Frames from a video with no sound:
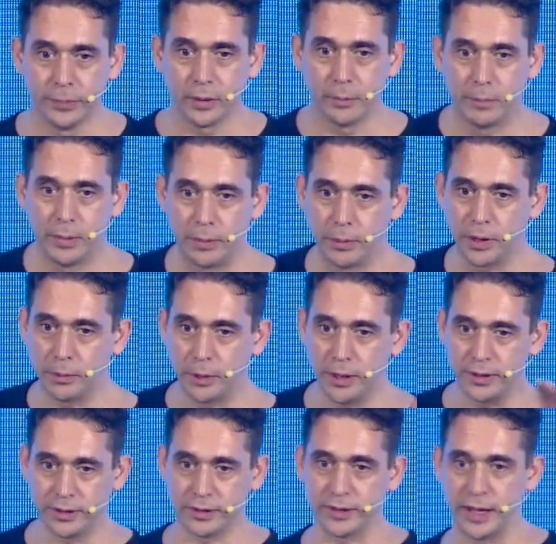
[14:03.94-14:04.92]
But what I
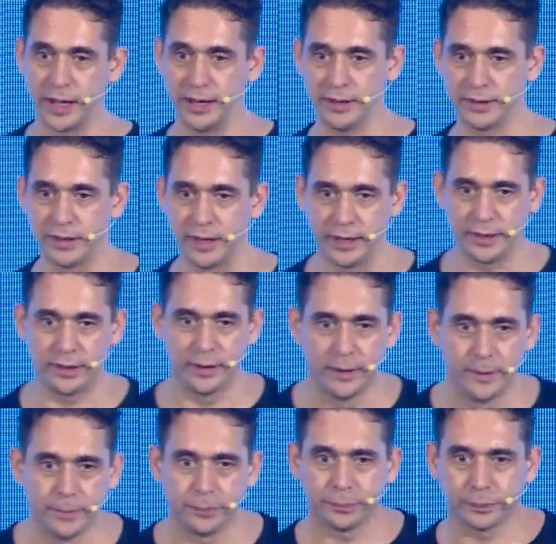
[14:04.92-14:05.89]
wanted to say is
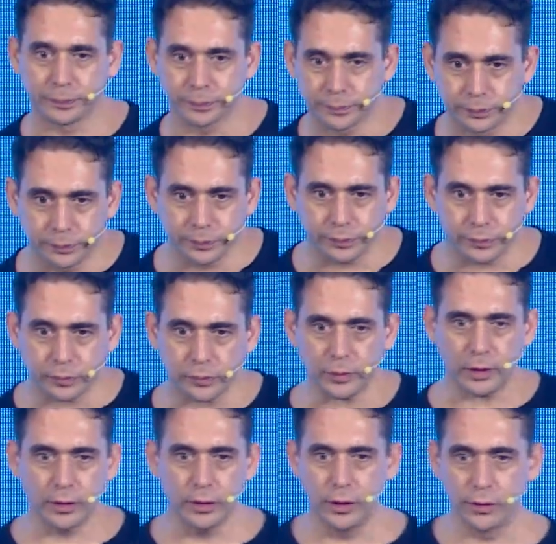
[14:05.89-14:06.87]

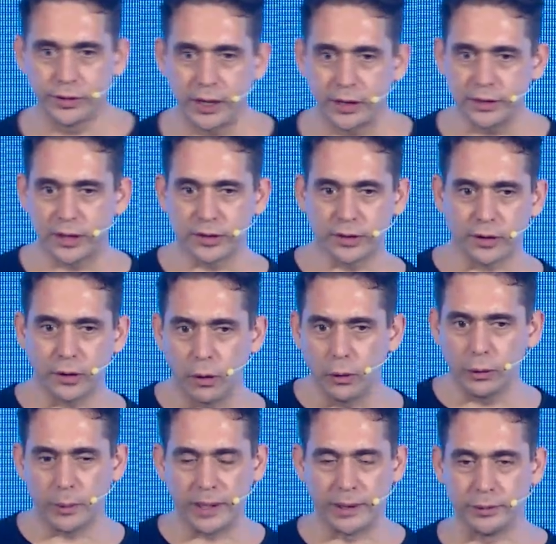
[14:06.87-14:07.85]
there's
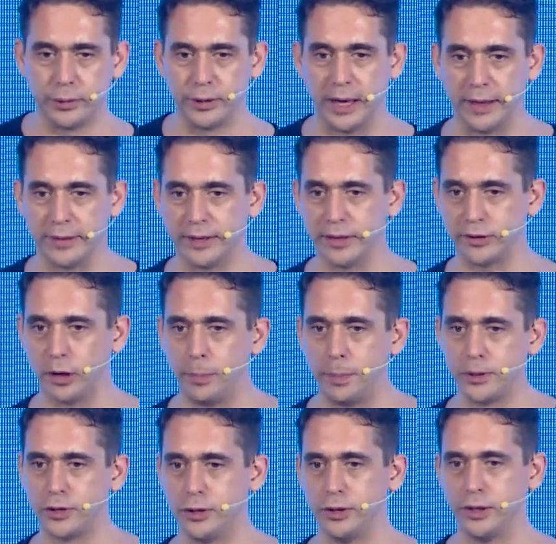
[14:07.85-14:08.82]
all the way through that, there's
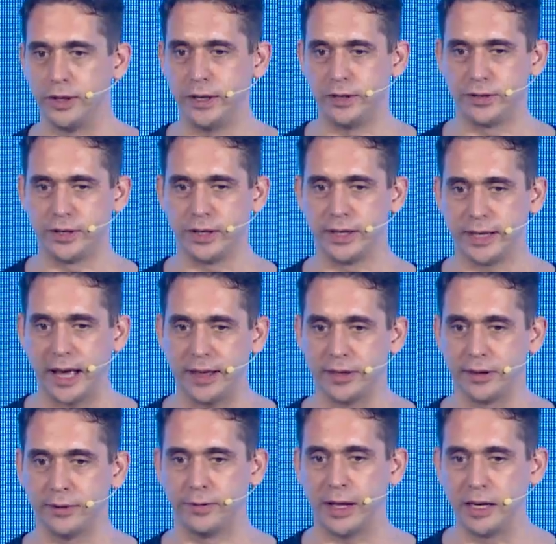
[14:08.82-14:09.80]
opportunities to
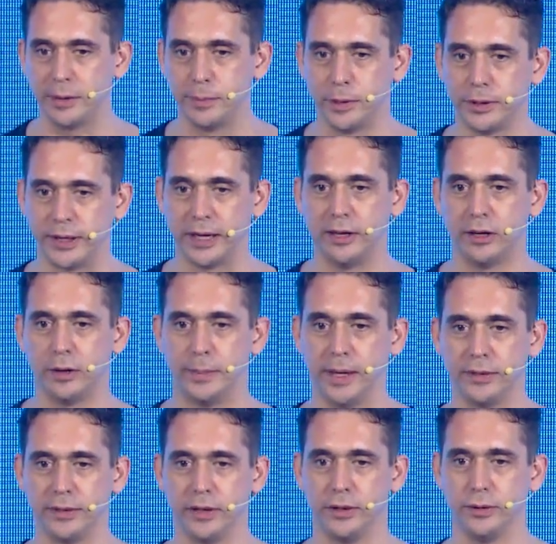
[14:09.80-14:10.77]
gather valuable data
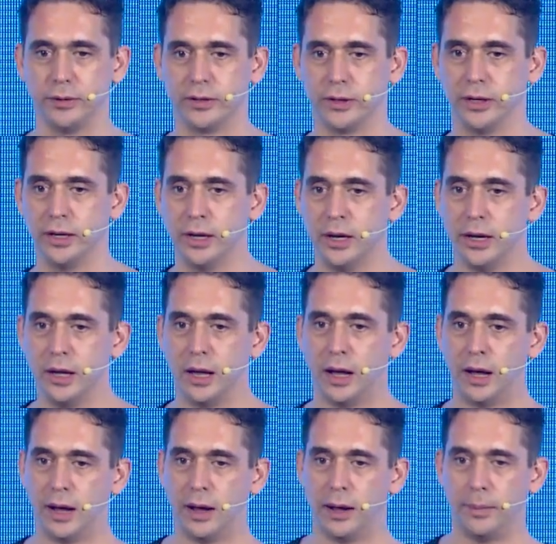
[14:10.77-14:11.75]
about the user.
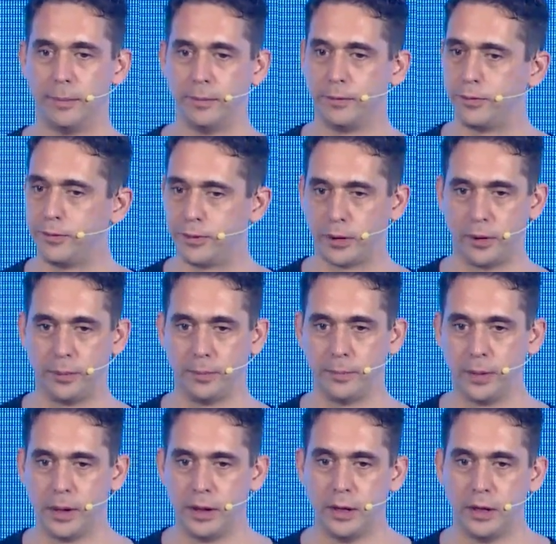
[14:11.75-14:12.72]

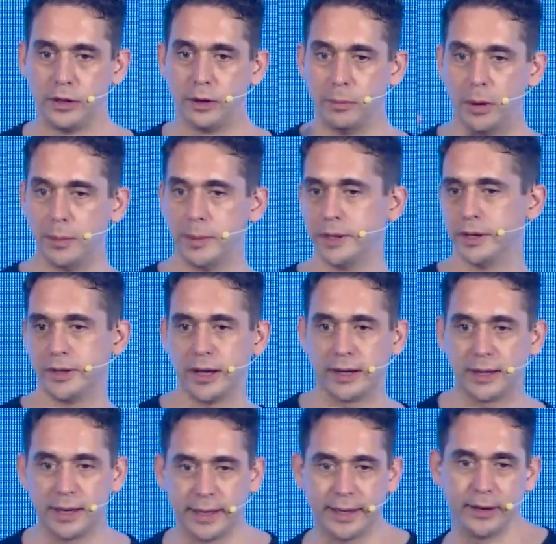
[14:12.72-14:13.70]
From the moment that they're
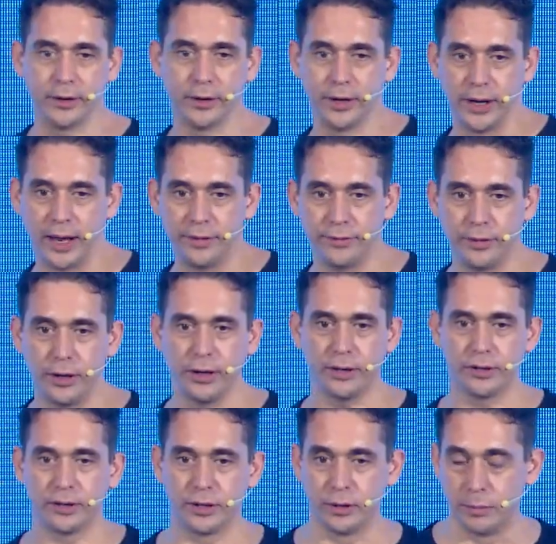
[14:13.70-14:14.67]
clicking on an
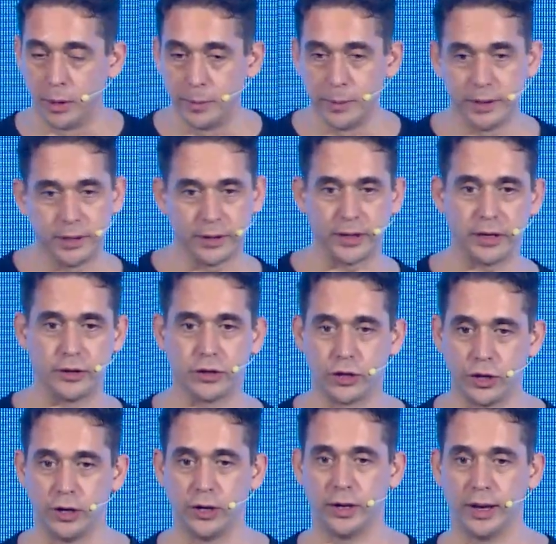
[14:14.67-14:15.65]
advert to the moment that they
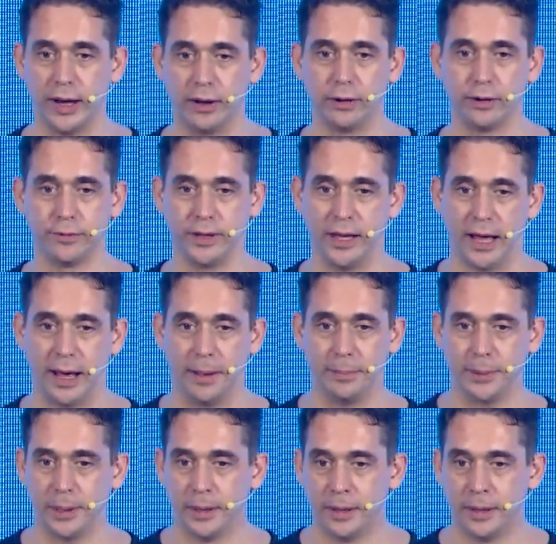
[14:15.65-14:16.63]
churn out of the app.